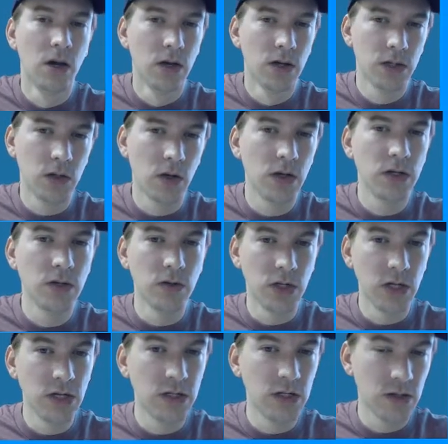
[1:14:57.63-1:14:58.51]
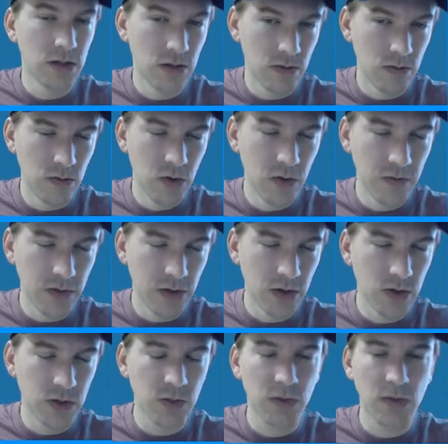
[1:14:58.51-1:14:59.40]
So I do need to move
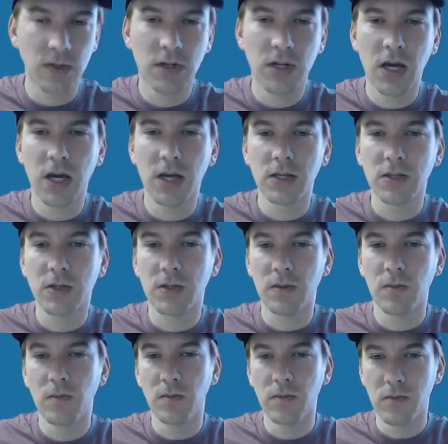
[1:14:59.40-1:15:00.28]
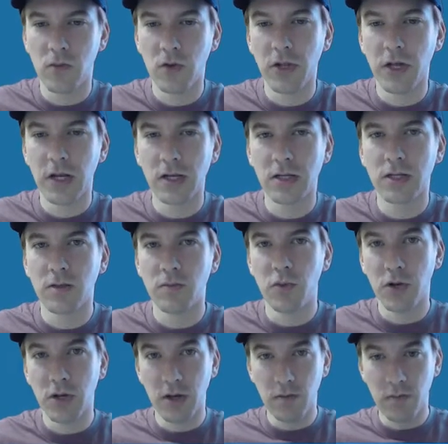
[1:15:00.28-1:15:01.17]
those tasks related to
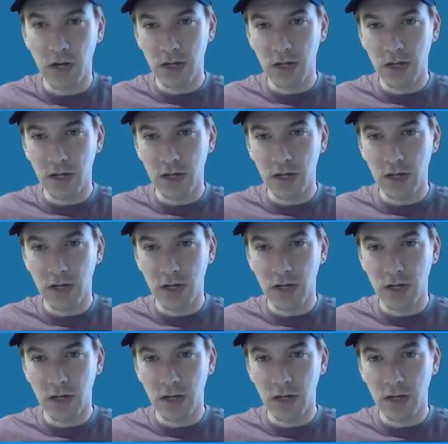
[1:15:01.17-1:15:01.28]
putting a bad